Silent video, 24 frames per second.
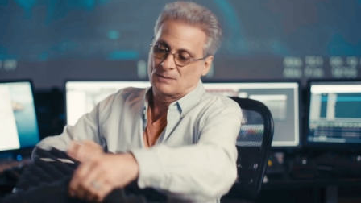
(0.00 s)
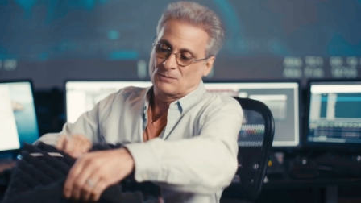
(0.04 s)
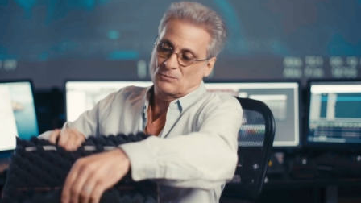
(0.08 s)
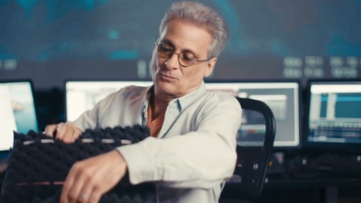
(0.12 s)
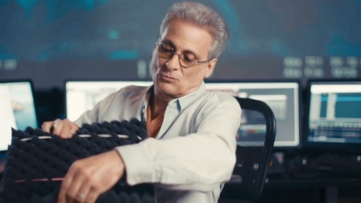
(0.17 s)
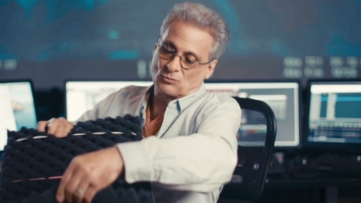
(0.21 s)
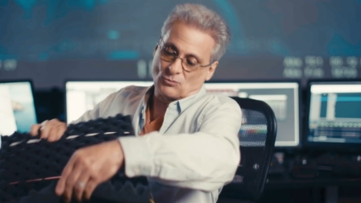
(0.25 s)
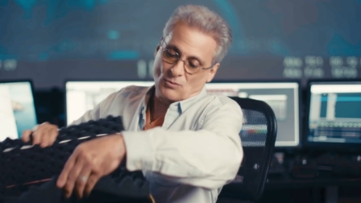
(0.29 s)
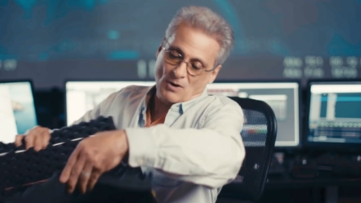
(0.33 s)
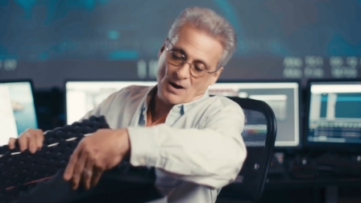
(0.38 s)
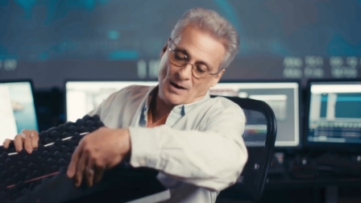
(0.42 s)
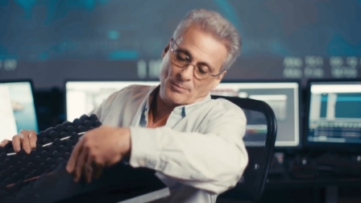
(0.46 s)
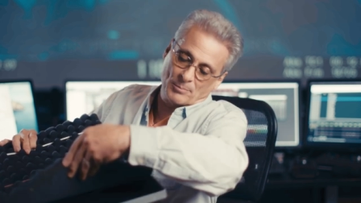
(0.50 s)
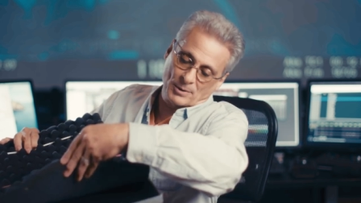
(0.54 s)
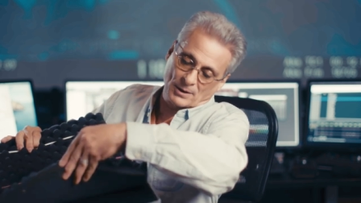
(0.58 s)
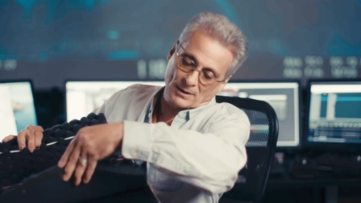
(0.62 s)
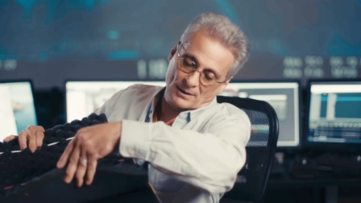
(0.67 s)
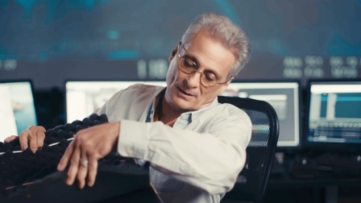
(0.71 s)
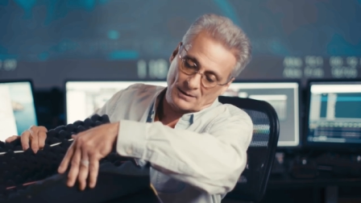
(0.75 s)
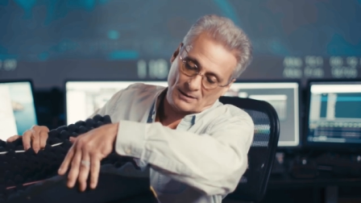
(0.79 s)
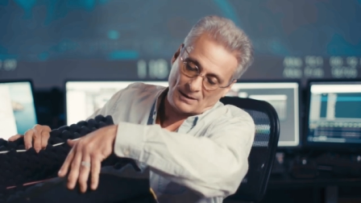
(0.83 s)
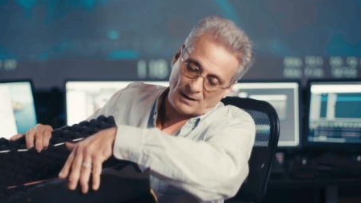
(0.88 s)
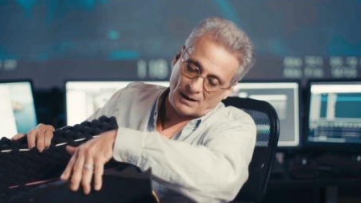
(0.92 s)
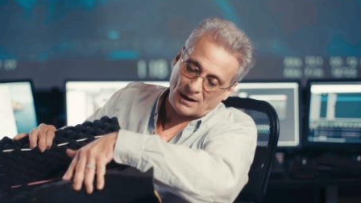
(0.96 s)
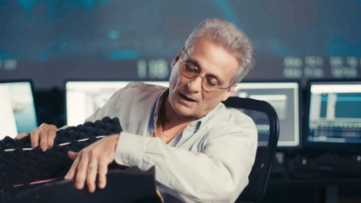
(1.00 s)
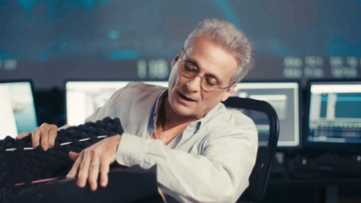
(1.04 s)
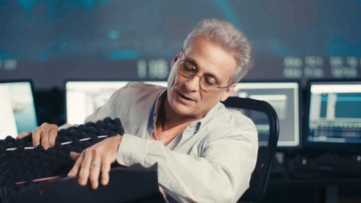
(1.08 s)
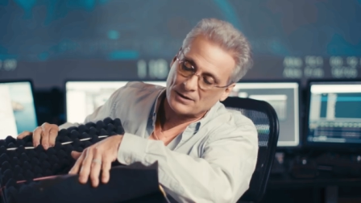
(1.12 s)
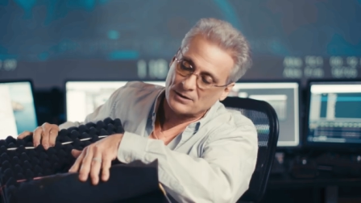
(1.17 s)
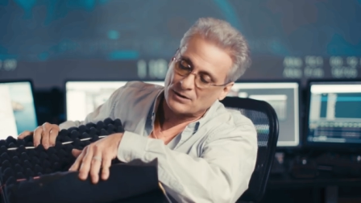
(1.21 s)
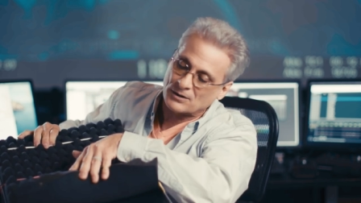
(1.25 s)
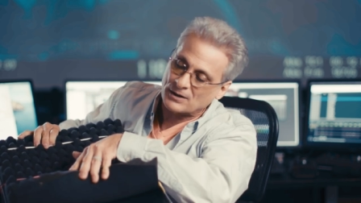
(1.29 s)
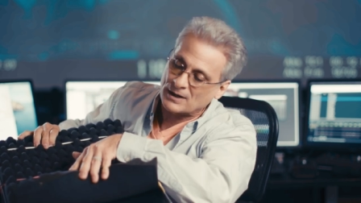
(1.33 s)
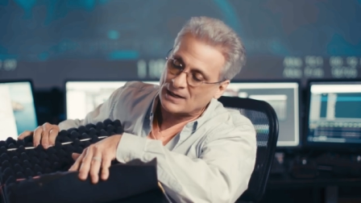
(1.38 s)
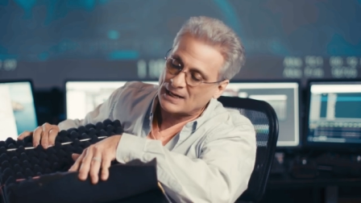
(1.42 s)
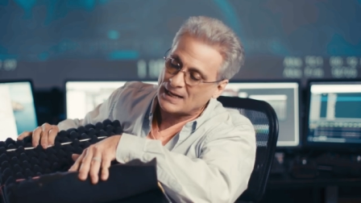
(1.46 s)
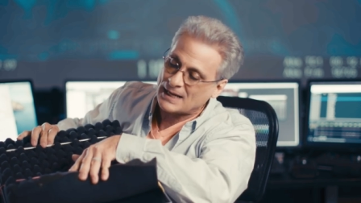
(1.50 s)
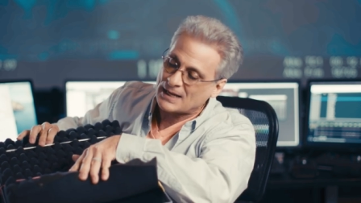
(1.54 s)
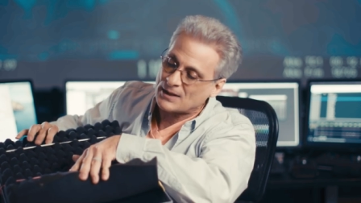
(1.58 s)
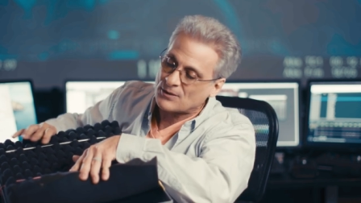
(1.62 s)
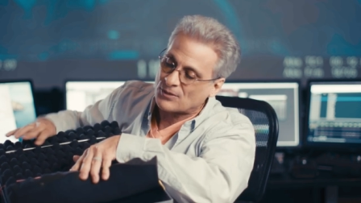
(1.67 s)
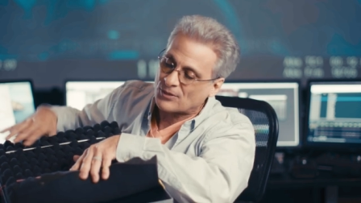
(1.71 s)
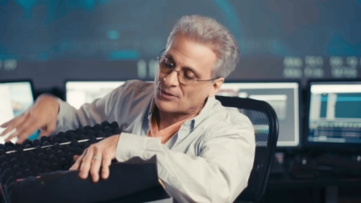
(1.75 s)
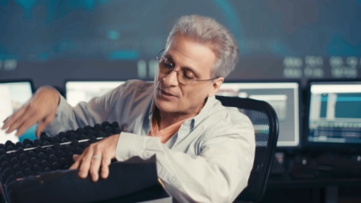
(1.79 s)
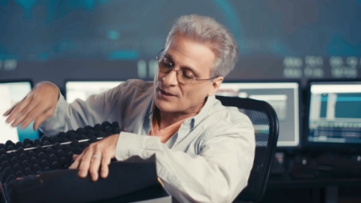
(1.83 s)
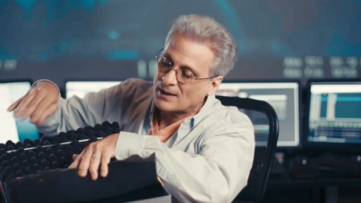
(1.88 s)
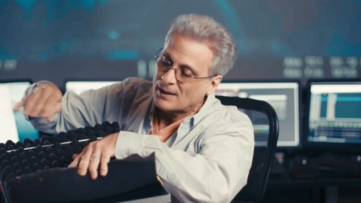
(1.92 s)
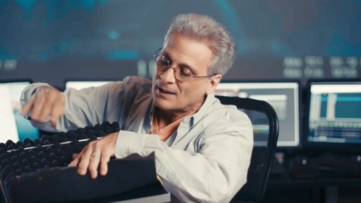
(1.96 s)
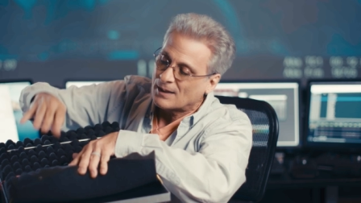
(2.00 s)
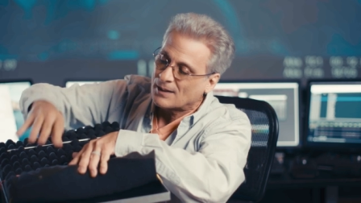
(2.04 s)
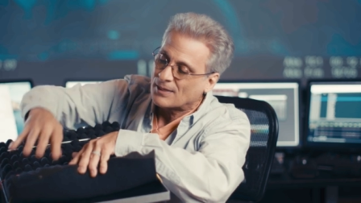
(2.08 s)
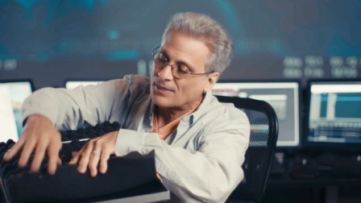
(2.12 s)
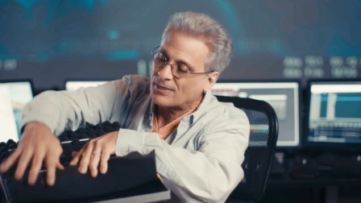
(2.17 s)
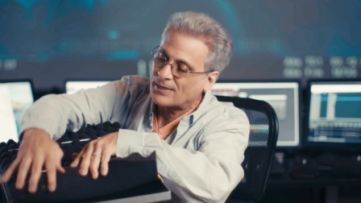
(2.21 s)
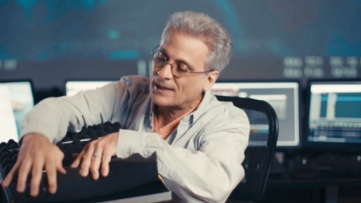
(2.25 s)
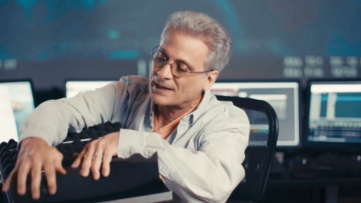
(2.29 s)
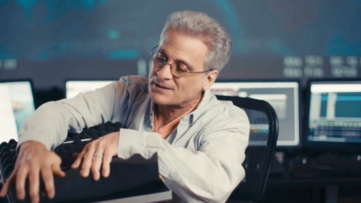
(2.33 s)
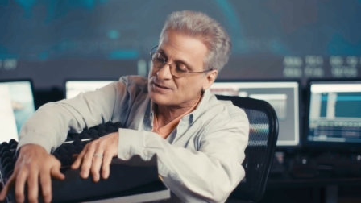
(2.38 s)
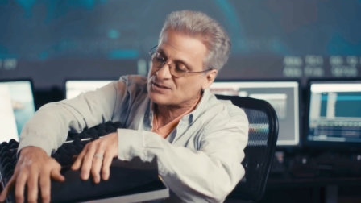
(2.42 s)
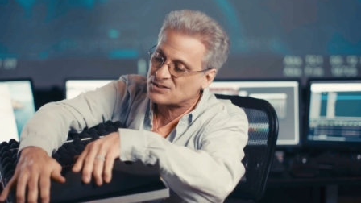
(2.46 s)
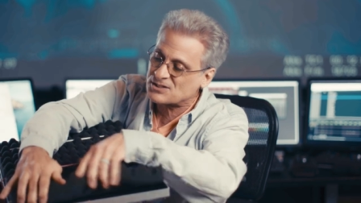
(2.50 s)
rubber underneath that